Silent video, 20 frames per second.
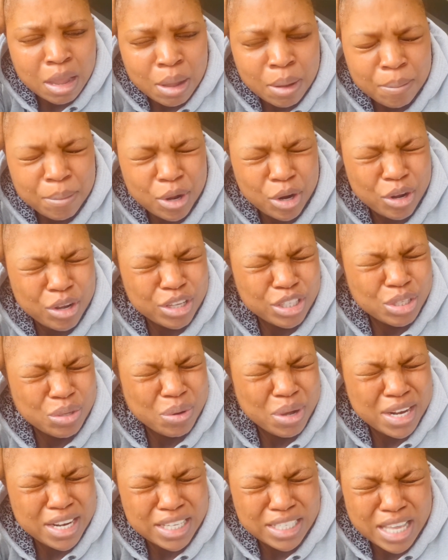Because
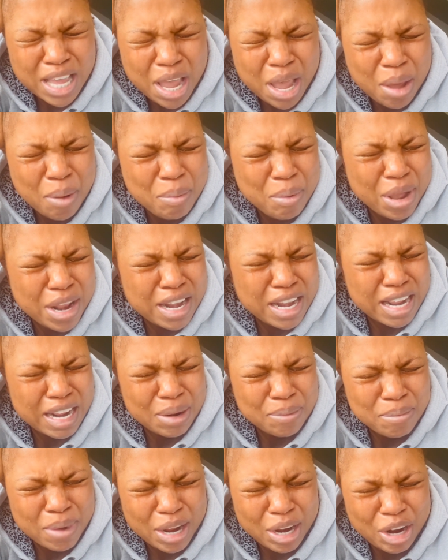what is
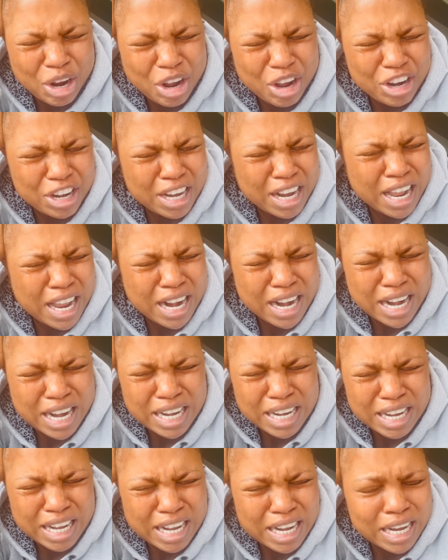happening, my God,
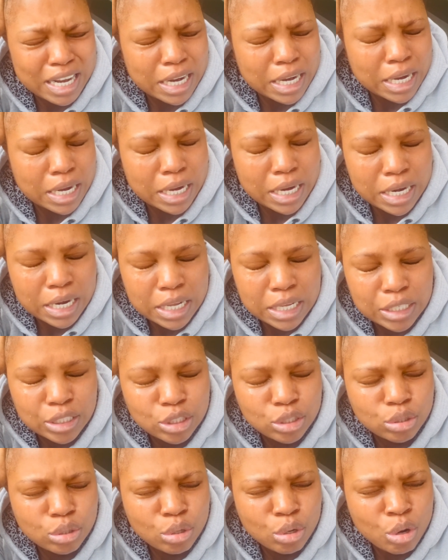currently, it
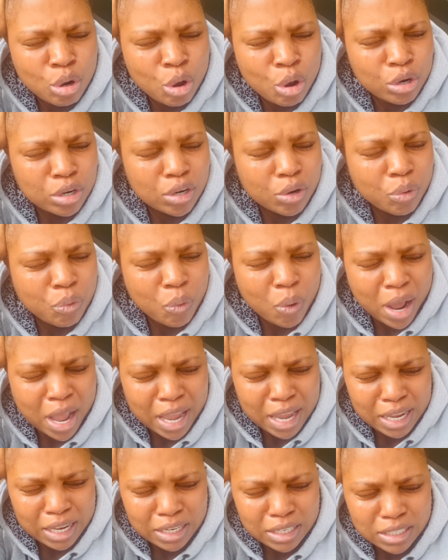is not
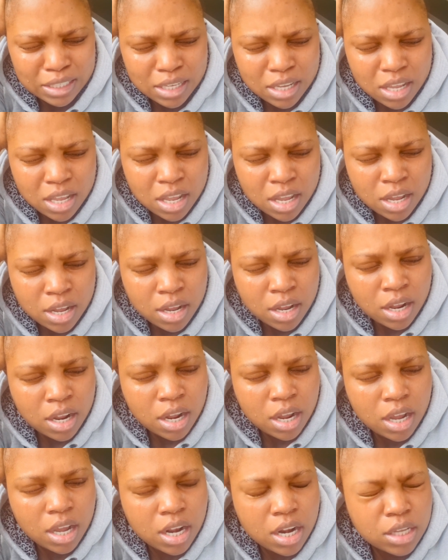right. It
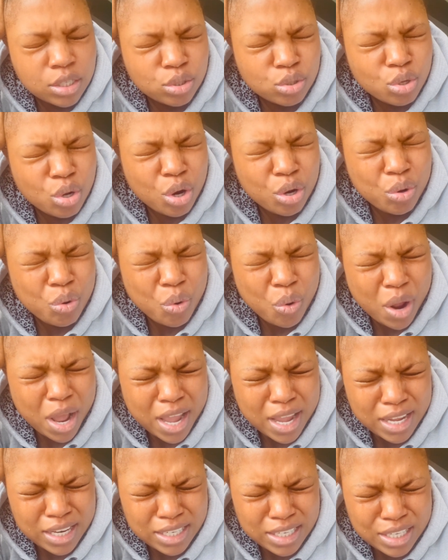is not
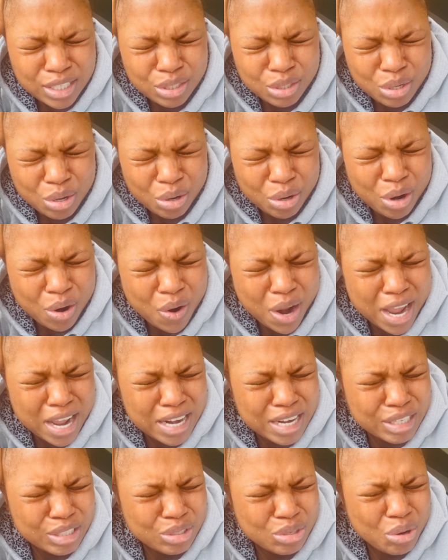right. It's not
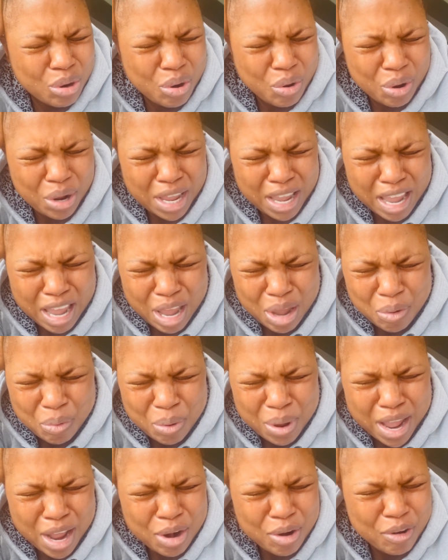right. It's not okay.
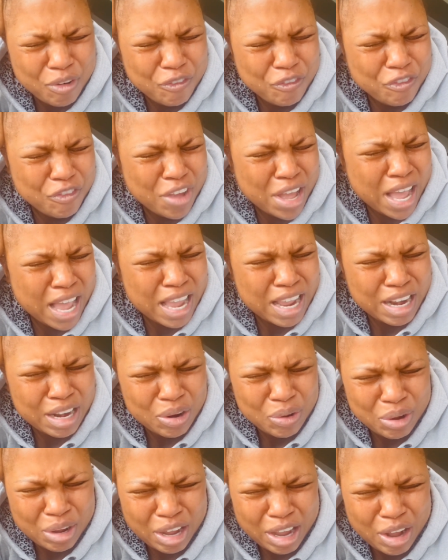We are not
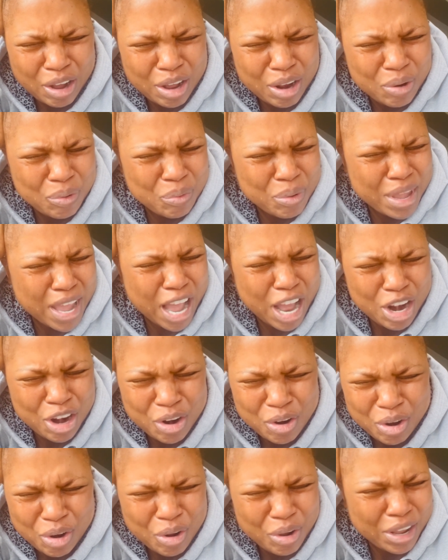fine, oh God. We are
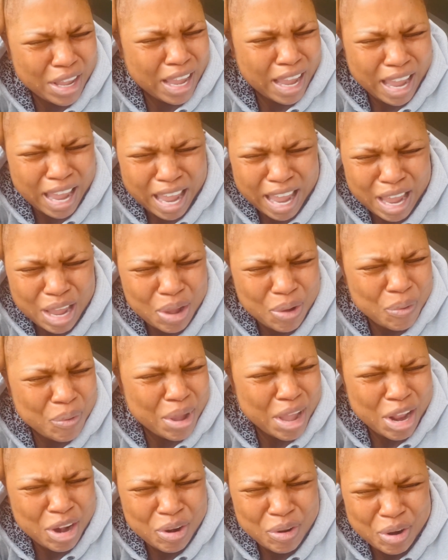not okay.
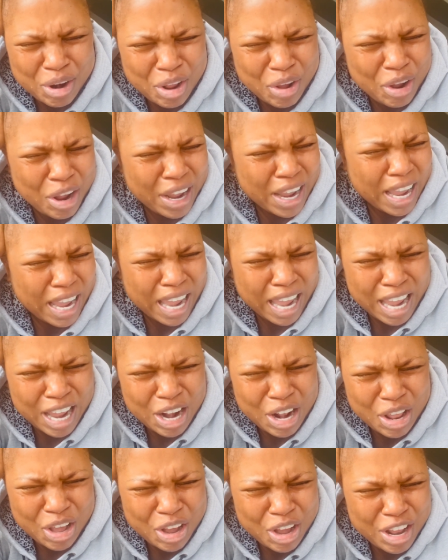We are not okay,
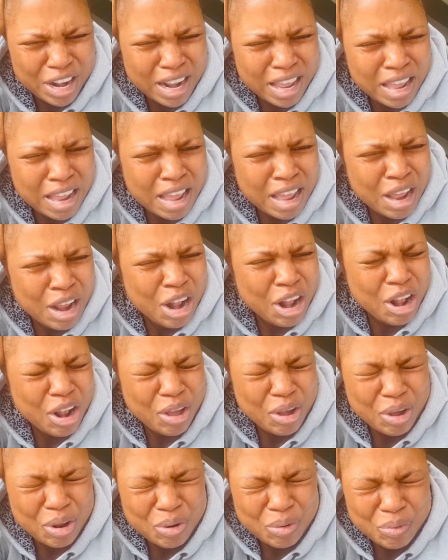Lord.
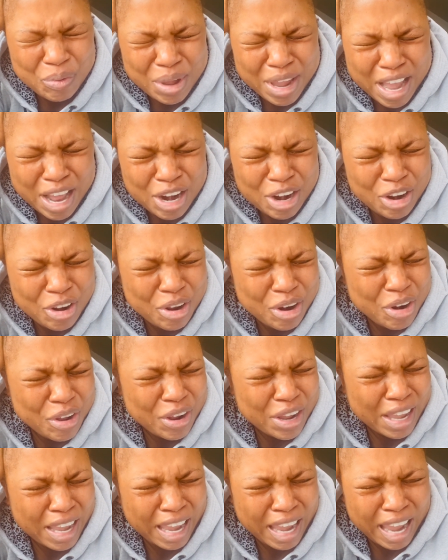Lord, we are not
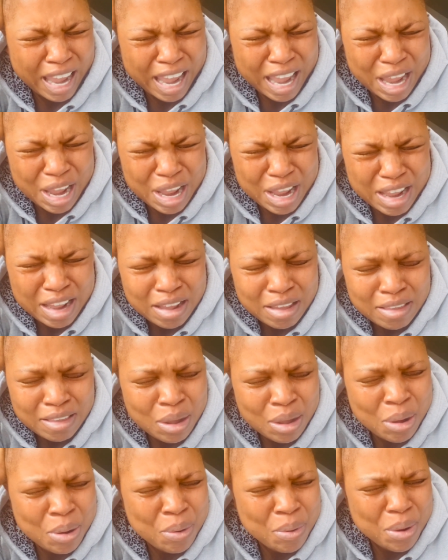okay.
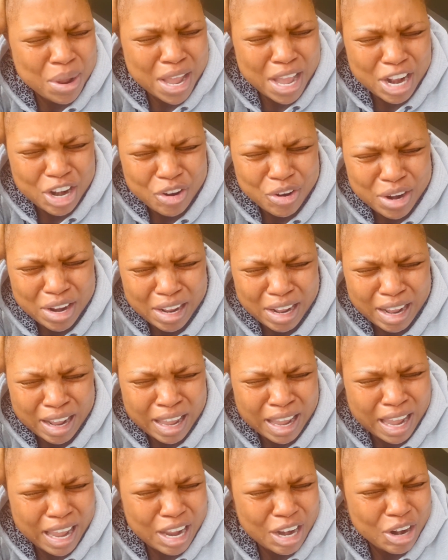We are not
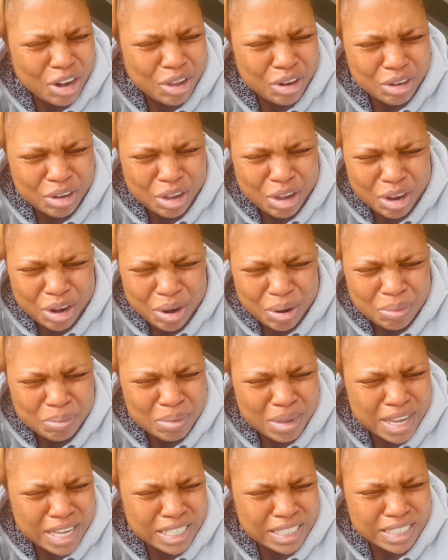okay, Lord God
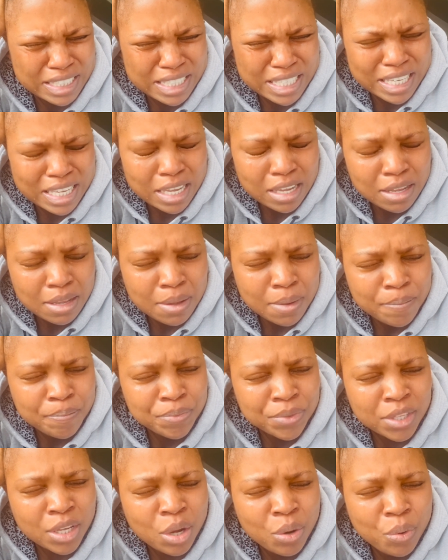Almighty.
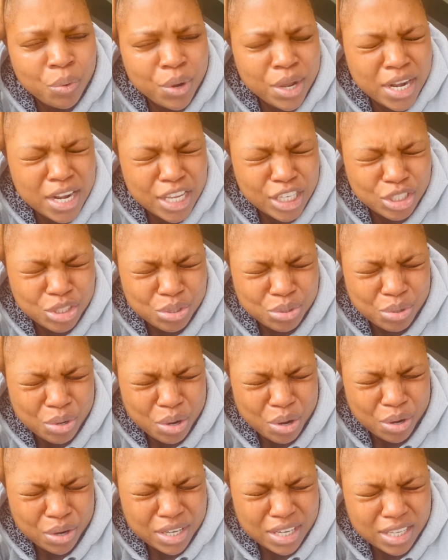We need you,
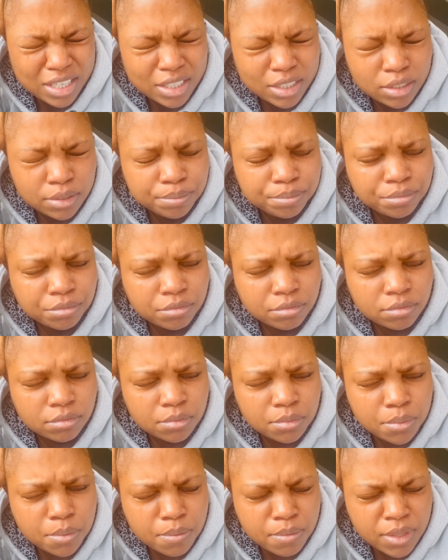Lord.
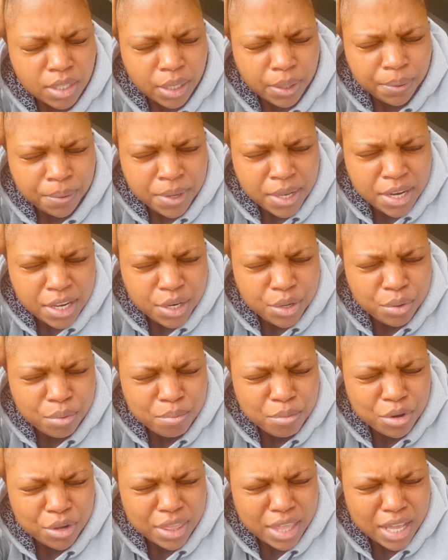We need you
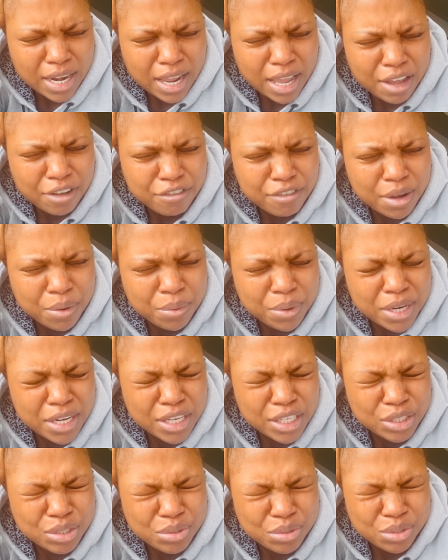more than ever. We
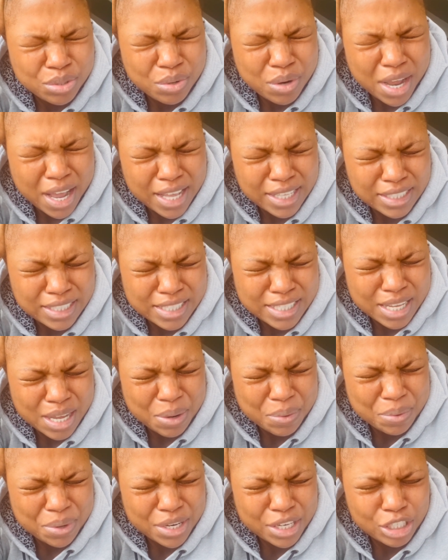need you to
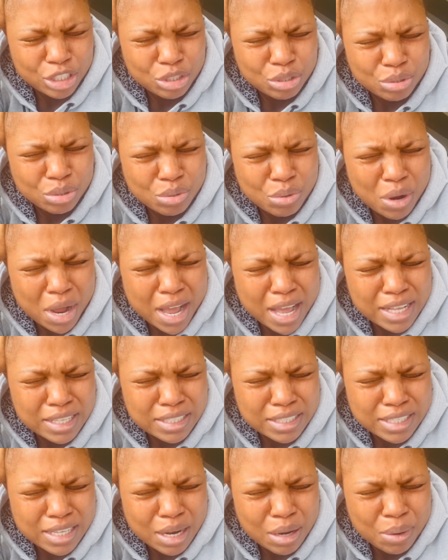answer. We need you to
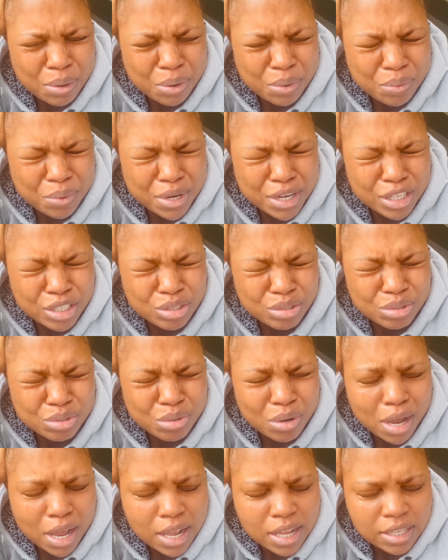answer, Lord. We need you
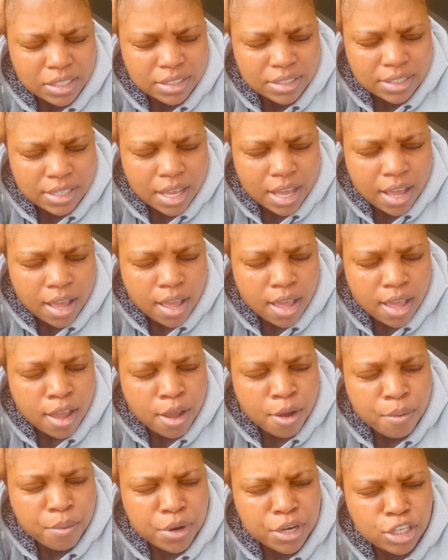to answer.
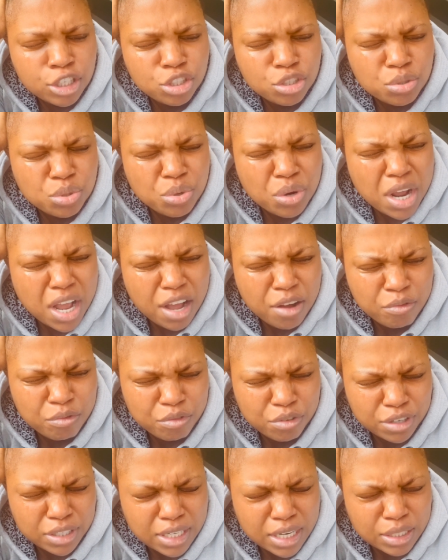We need you to
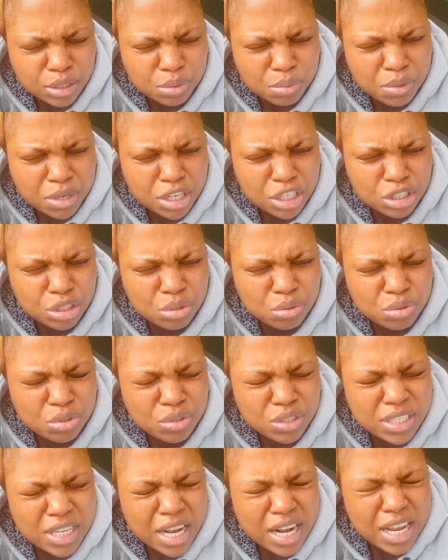comfort us. We need you
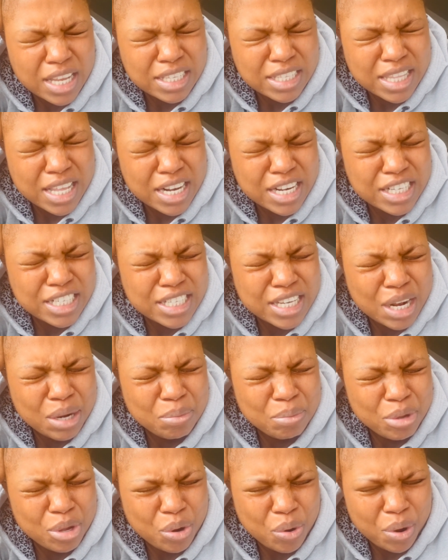to tell us that it shall
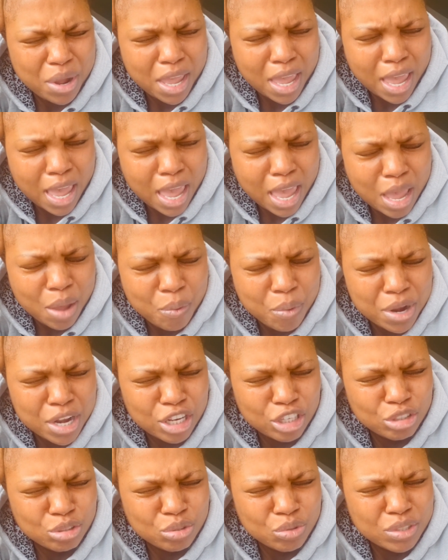be okay. We
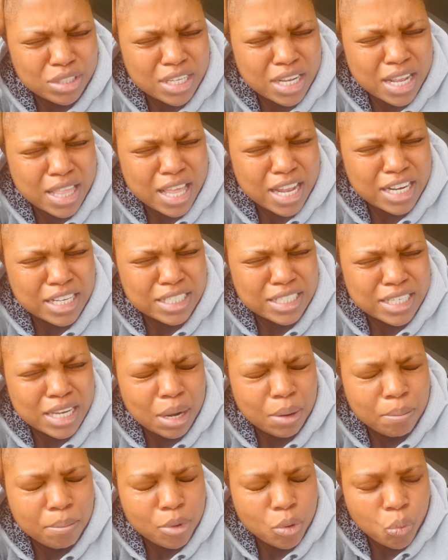need you to tell that it
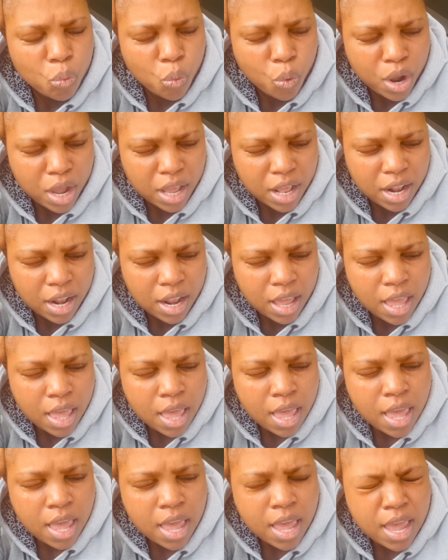shall be well.
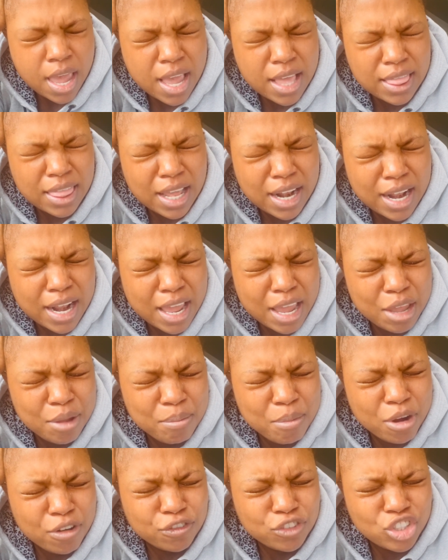In the
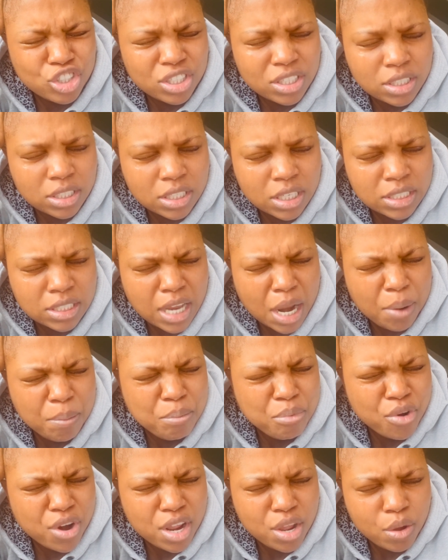name of Jesus, I
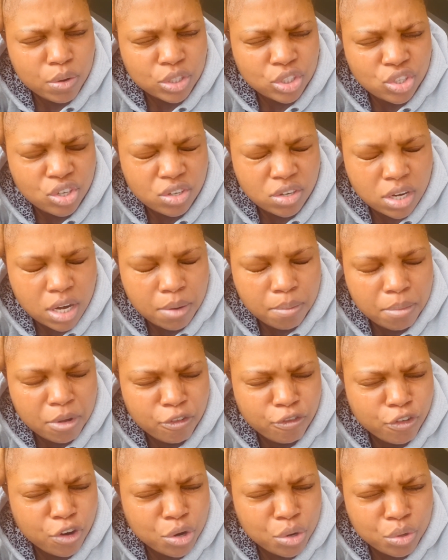bring your children
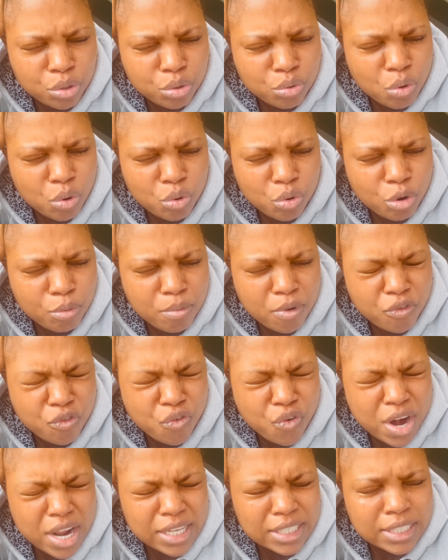before your throne room of
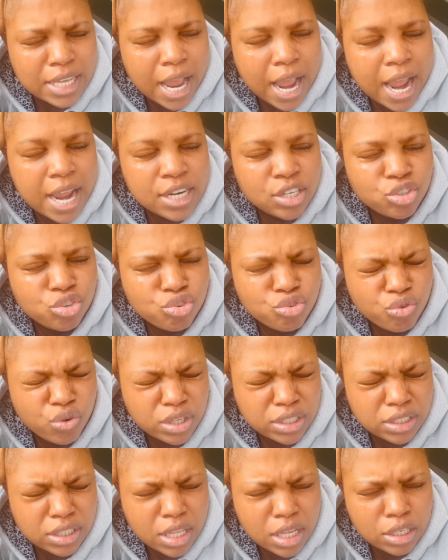grace. I
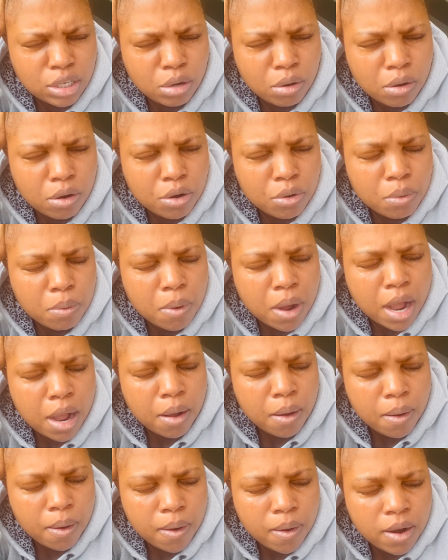trust that, Lord, you are
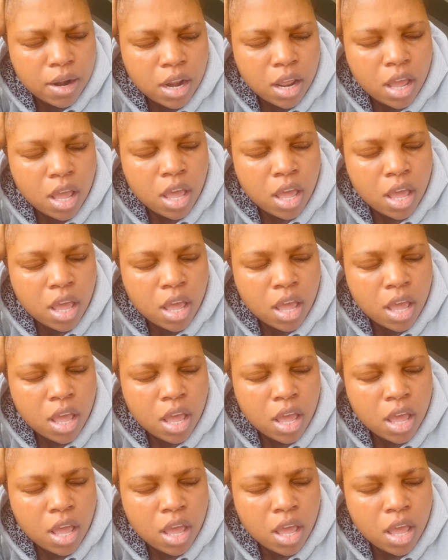God.